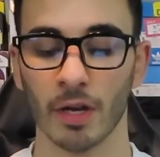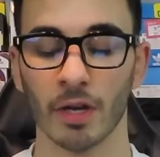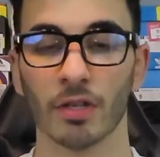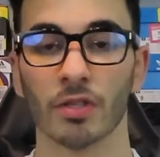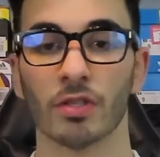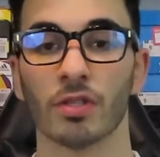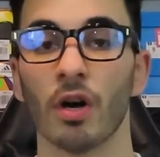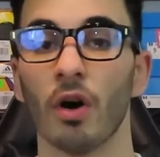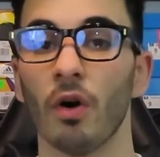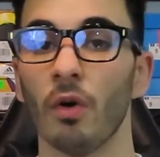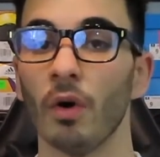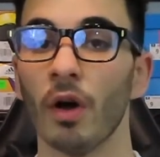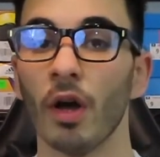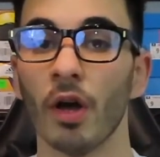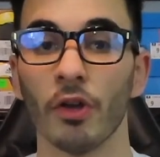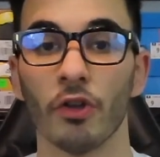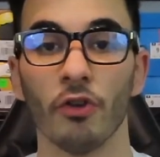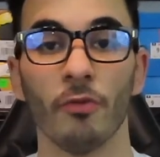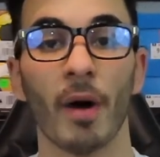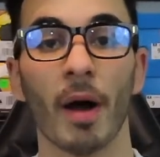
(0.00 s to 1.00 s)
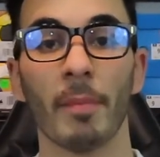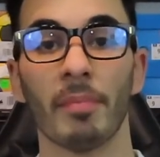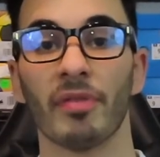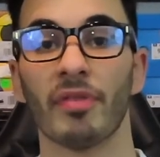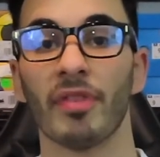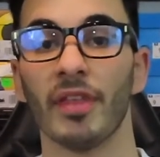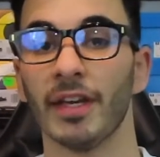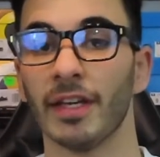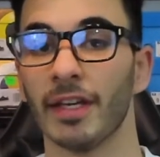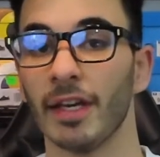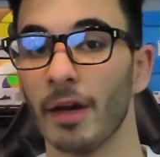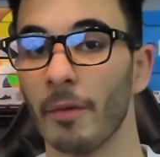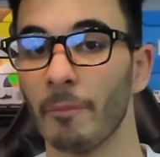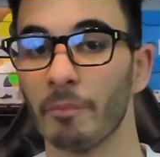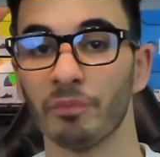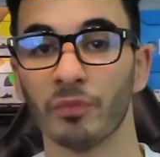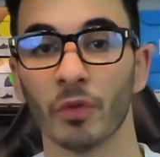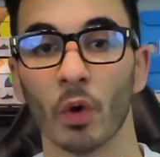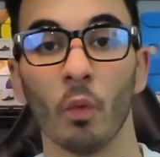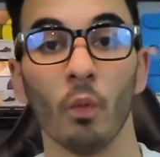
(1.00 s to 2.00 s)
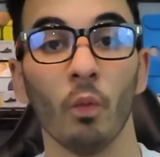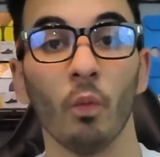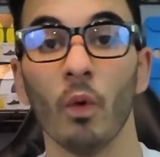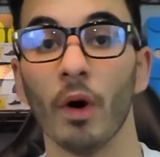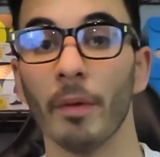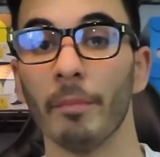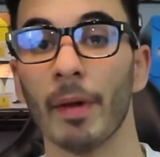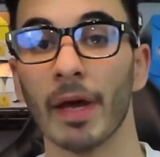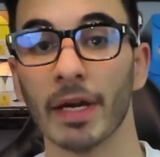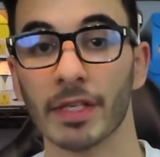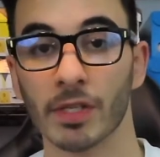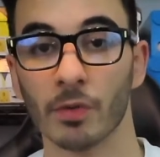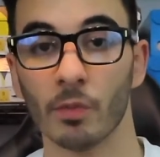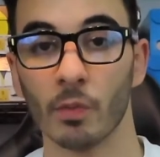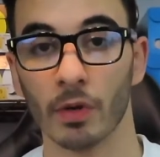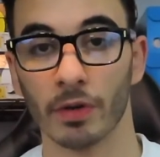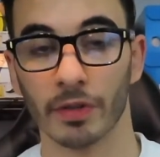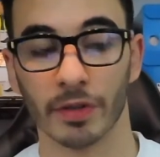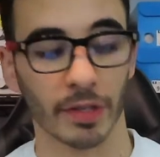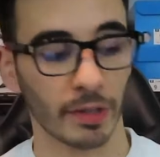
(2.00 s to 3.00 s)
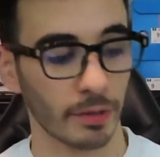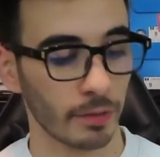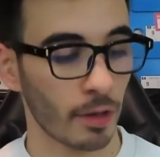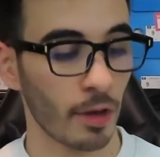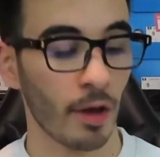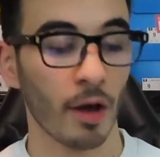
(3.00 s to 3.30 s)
So you might be thinking, what makes it worth it?